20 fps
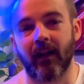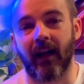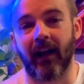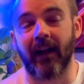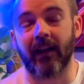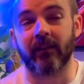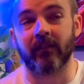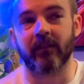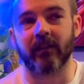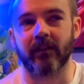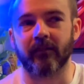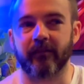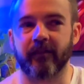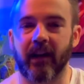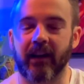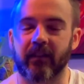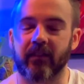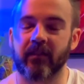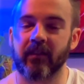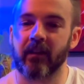And in
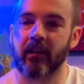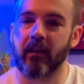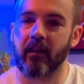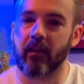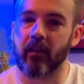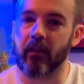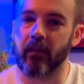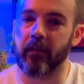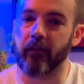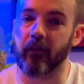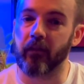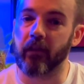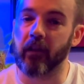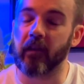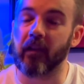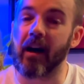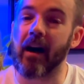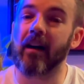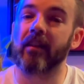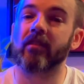fact, the
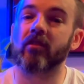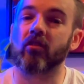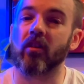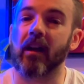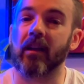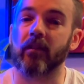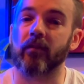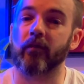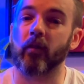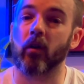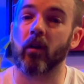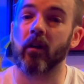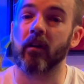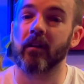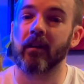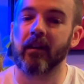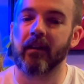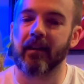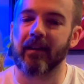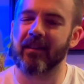last transfer
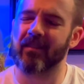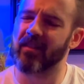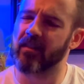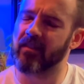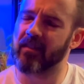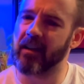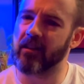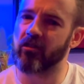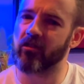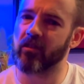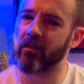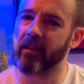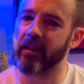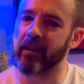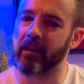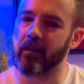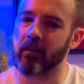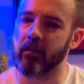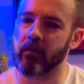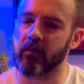is
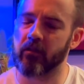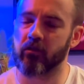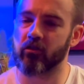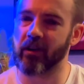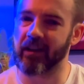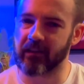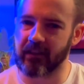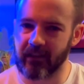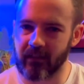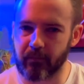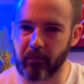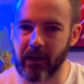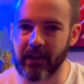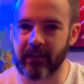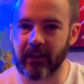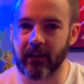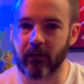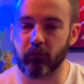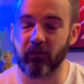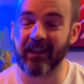essentially, strictly
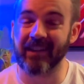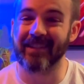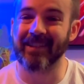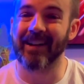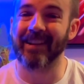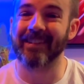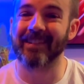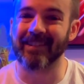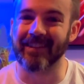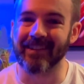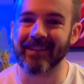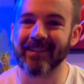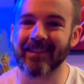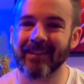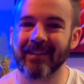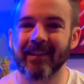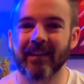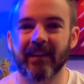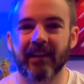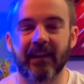speaking, redundant
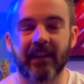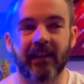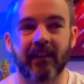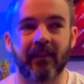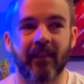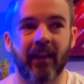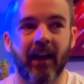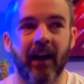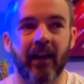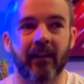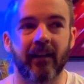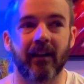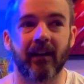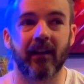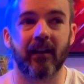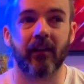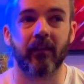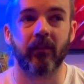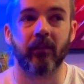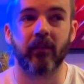in
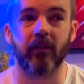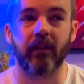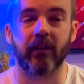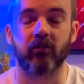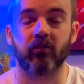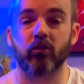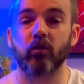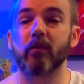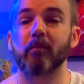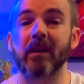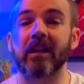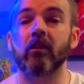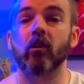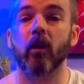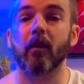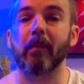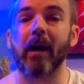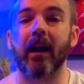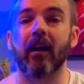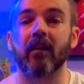that there should be
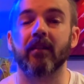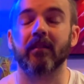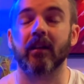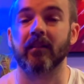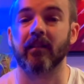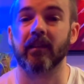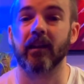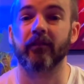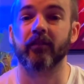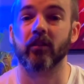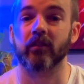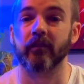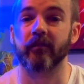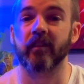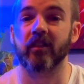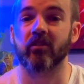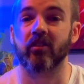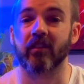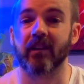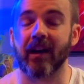no parasites left on the
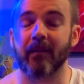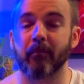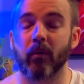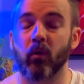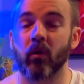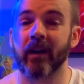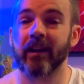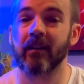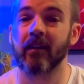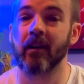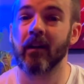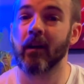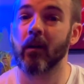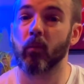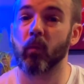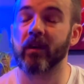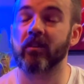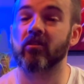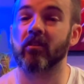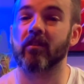fish at that point,
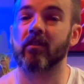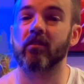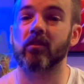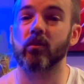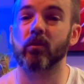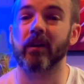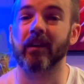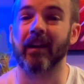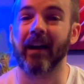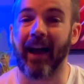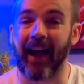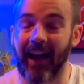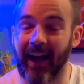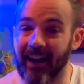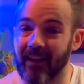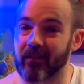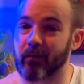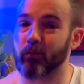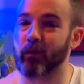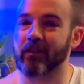we just do it
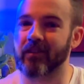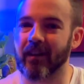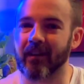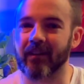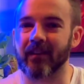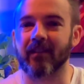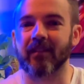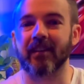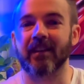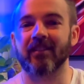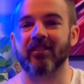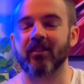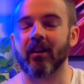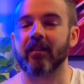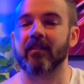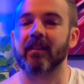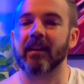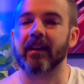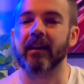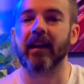as a redundancy
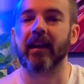just in